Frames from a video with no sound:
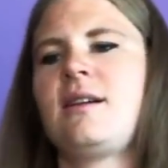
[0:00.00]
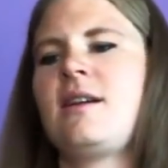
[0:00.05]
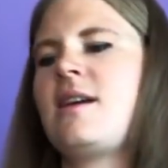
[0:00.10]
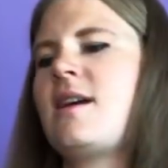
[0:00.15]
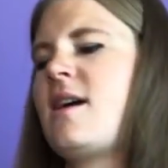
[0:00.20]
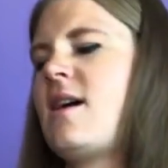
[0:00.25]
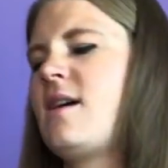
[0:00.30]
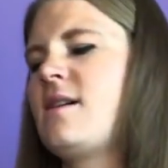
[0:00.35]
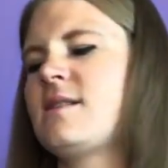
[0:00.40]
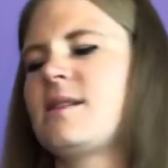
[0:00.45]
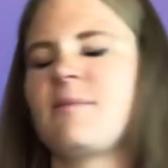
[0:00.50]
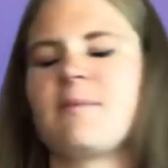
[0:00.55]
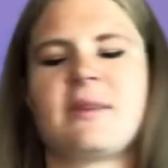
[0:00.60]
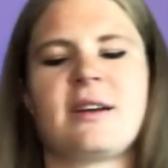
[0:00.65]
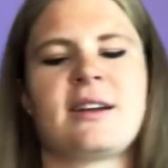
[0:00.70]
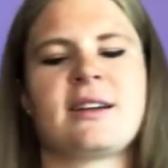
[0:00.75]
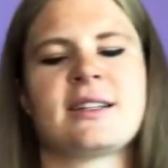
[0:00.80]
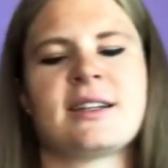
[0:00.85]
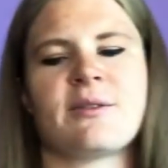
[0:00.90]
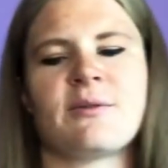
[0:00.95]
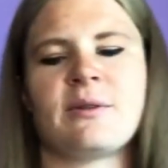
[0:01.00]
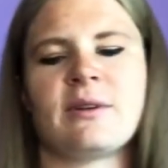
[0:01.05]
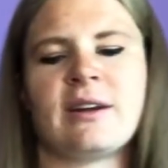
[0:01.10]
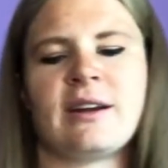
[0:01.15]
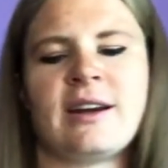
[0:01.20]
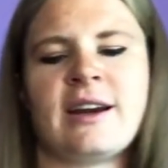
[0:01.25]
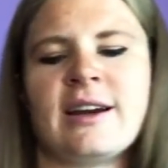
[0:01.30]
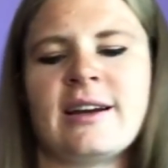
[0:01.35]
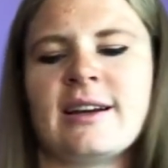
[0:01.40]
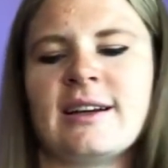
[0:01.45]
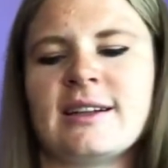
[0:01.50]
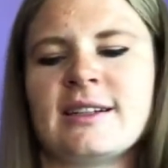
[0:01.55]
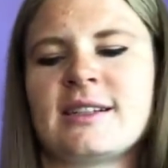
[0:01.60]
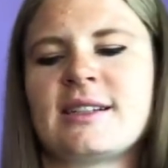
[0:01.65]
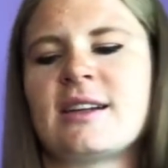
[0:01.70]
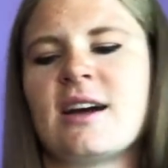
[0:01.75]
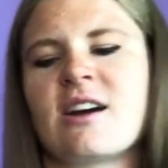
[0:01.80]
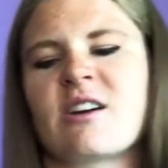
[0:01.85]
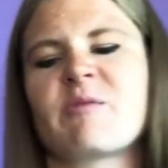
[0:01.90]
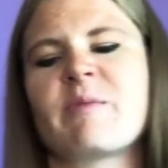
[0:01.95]
Yeah, some things I really needed to
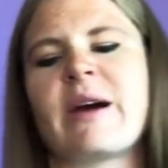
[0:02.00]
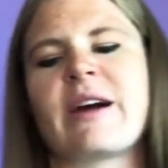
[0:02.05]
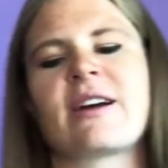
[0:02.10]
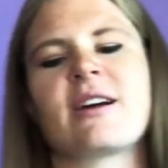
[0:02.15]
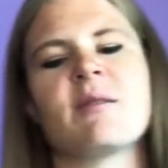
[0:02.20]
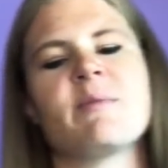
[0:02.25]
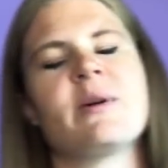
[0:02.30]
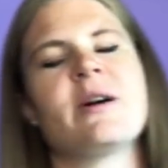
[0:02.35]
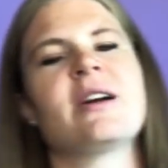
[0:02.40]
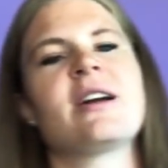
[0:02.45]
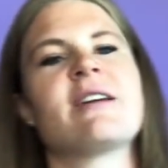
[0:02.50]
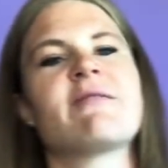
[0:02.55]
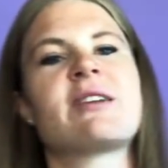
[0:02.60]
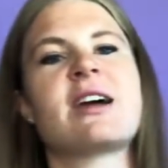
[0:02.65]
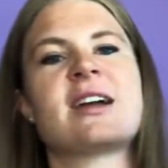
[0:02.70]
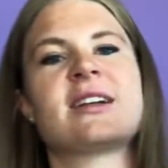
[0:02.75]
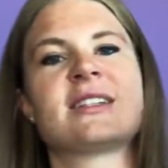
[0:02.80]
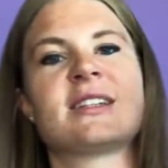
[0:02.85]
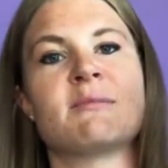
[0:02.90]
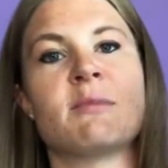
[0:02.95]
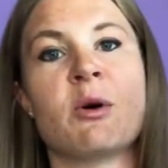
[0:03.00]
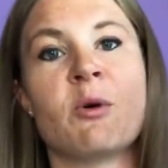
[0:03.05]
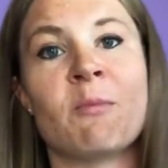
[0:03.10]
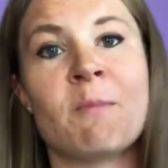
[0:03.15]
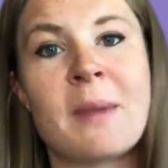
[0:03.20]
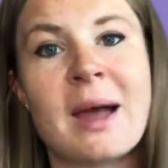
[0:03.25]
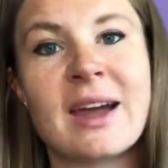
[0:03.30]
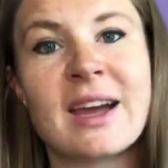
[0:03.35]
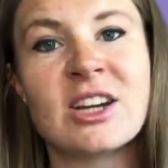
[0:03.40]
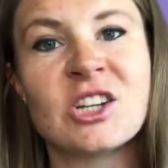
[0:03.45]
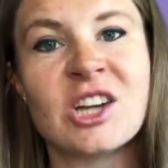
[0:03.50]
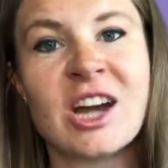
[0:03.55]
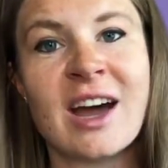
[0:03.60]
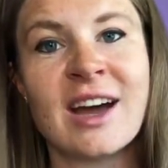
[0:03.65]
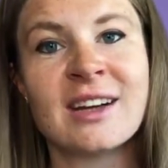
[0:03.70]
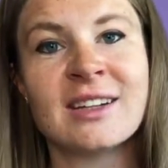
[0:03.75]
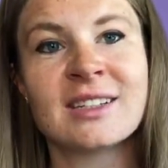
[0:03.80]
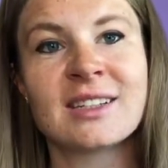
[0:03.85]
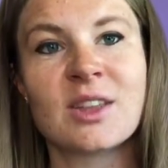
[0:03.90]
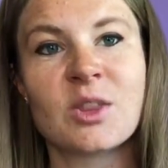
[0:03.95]
stock back up on. I've got some
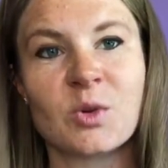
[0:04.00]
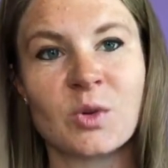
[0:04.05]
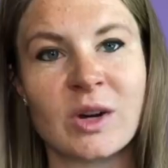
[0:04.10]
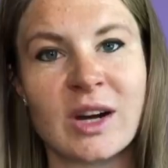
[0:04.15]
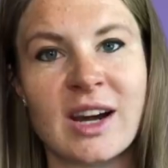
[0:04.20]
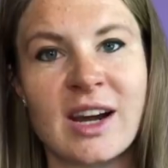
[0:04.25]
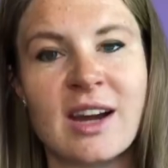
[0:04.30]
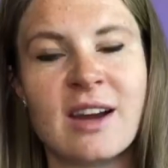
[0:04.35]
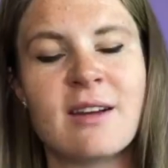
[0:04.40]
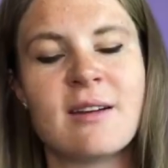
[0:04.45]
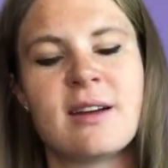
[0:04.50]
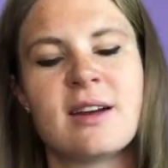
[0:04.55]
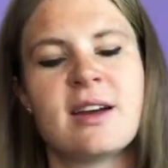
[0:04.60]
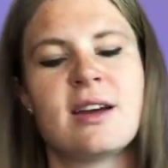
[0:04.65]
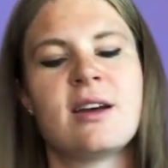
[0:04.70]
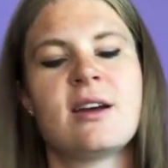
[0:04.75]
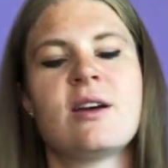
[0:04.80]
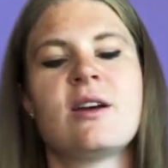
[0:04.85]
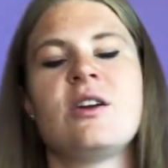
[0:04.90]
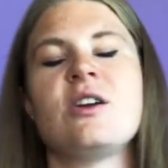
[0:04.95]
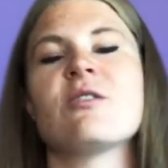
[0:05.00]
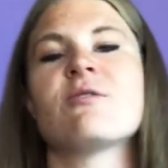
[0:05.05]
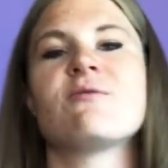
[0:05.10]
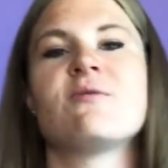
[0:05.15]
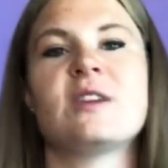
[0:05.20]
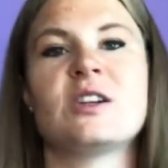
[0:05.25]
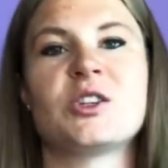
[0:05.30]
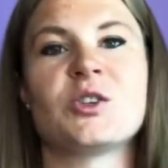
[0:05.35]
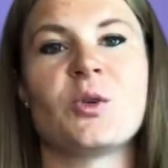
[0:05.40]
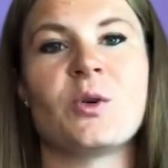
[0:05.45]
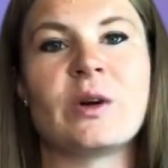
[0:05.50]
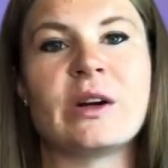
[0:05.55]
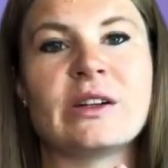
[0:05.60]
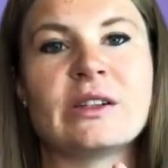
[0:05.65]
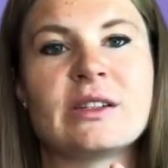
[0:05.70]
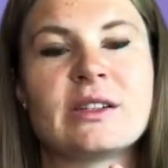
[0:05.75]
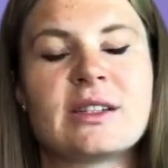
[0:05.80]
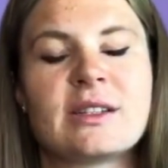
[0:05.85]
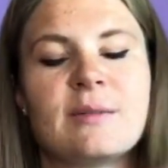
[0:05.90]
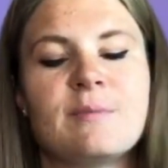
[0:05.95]
Omega-Gize 3, your fish
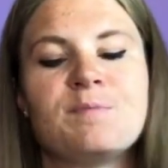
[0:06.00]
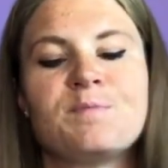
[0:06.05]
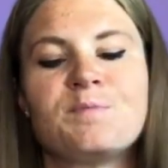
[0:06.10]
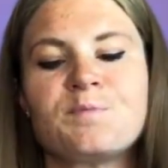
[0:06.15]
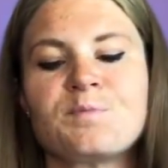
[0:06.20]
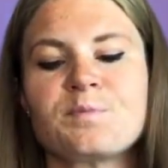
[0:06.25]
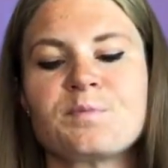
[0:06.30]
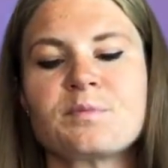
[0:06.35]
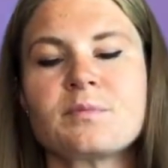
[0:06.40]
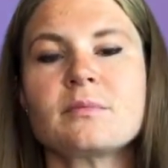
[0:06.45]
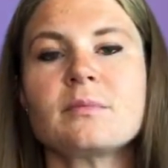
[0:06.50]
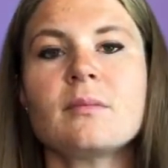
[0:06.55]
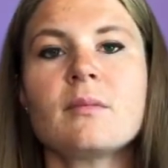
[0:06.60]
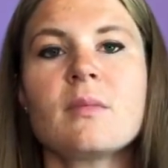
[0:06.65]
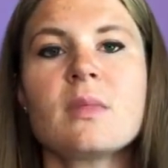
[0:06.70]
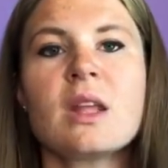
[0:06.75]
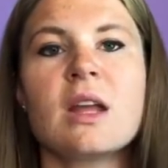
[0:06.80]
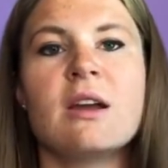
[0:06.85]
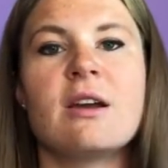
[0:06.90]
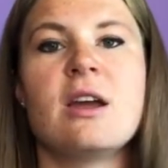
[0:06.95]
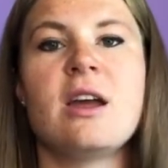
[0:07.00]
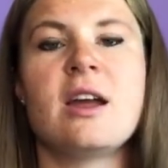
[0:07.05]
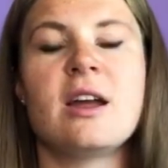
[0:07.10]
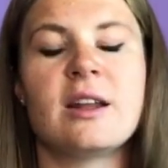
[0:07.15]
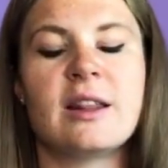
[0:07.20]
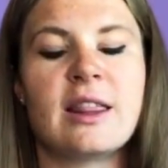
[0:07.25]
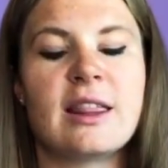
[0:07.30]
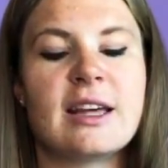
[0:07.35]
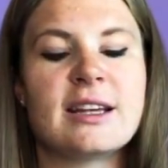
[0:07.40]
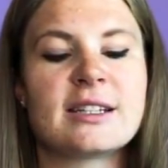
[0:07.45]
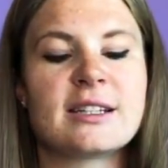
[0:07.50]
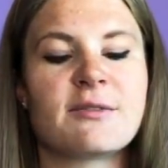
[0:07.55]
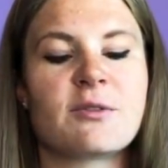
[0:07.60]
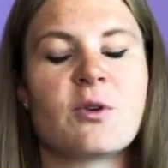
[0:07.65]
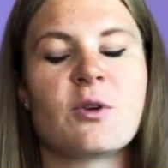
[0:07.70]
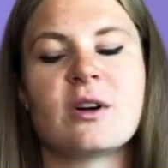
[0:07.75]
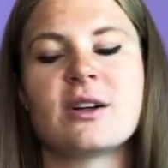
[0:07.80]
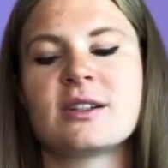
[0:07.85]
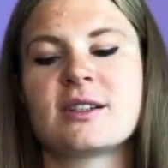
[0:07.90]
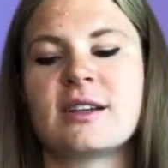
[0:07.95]
oils. And this, of
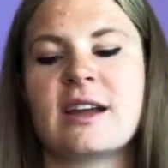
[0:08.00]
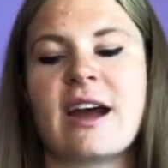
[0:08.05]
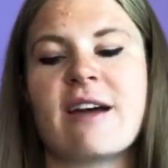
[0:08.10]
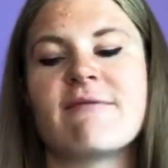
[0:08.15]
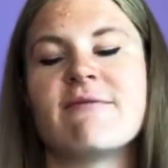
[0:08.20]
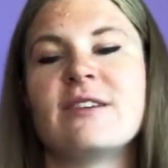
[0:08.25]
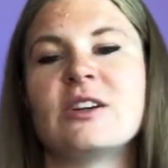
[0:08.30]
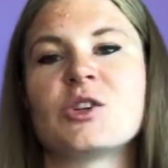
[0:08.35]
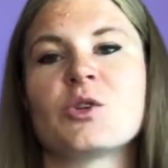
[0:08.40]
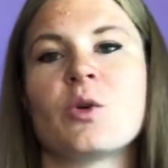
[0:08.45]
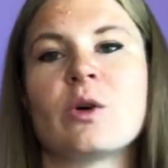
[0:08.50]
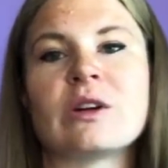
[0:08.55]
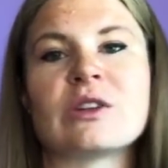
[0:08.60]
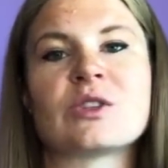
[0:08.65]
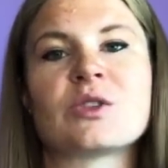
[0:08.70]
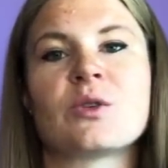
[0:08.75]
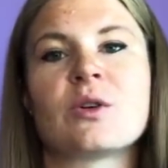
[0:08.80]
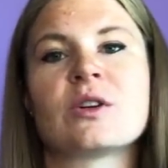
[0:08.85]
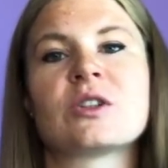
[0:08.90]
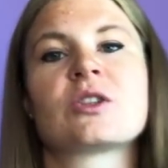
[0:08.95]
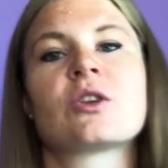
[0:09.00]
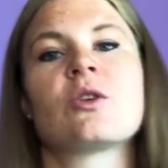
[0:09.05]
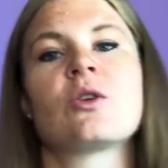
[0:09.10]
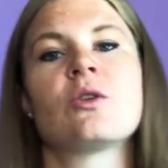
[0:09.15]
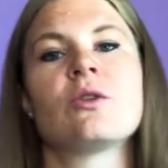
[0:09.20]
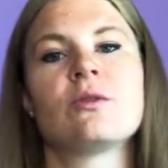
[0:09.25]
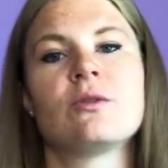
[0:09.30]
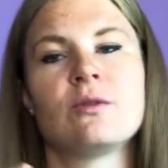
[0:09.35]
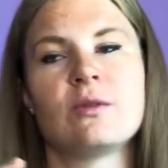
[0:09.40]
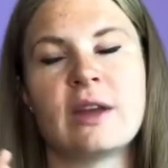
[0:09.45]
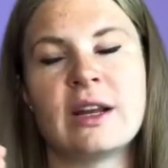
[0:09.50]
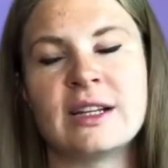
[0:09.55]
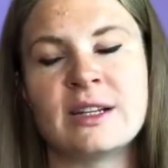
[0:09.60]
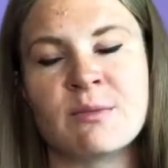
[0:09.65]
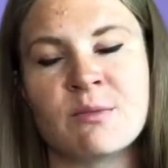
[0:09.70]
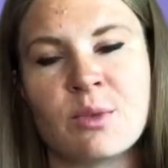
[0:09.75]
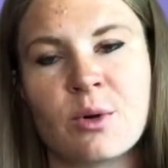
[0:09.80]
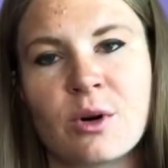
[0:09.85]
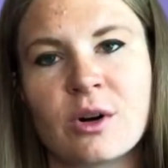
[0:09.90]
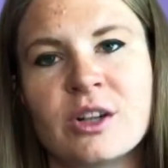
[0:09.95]
course, fish oil source. It's
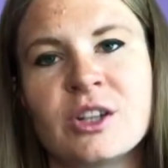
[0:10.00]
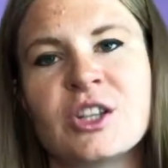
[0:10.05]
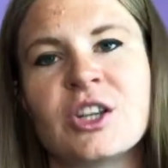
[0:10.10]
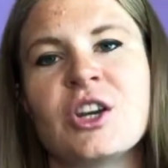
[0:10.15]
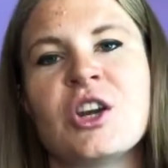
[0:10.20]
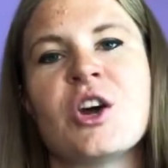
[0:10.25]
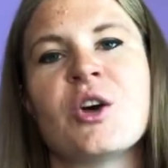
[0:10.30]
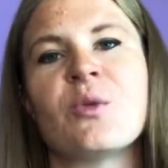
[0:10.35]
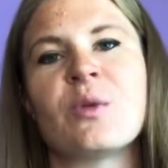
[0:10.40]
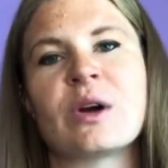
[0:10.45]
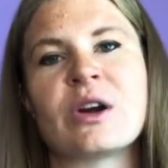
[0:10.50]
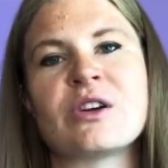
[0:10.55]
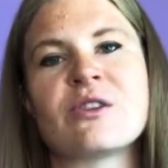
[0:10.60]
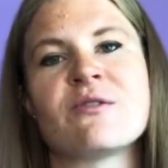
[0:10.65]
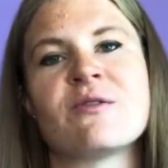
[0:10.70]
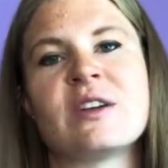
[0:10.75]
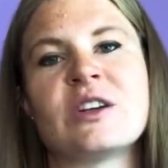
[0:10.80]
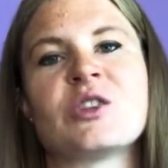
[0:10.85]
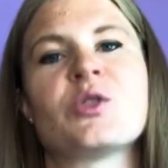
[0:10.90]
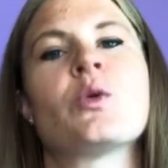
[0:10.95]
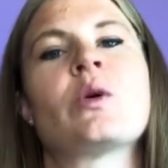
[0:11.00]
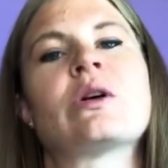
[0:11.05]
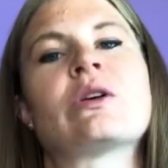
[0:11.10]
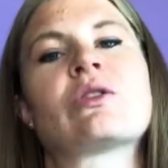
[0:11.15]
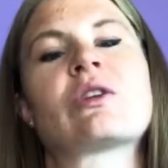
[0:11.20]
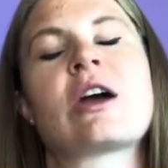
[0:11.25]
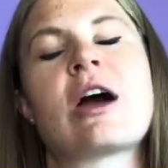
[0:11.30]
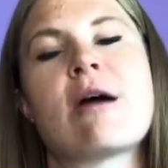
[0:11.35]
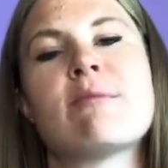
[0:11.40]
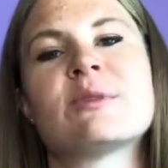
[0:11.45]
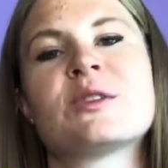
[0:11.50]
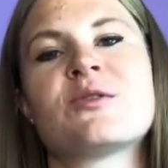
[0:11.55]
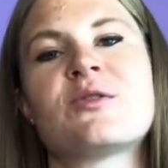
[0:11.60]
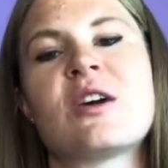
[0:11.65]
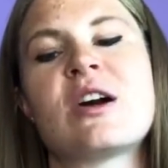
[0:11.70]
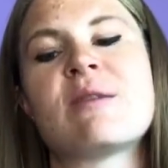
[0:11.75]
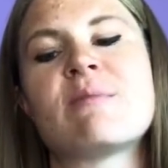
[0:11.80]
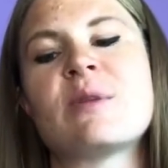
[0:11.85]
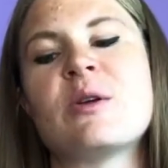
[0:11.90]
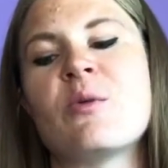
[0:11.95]
important to know where your fish oil comes from.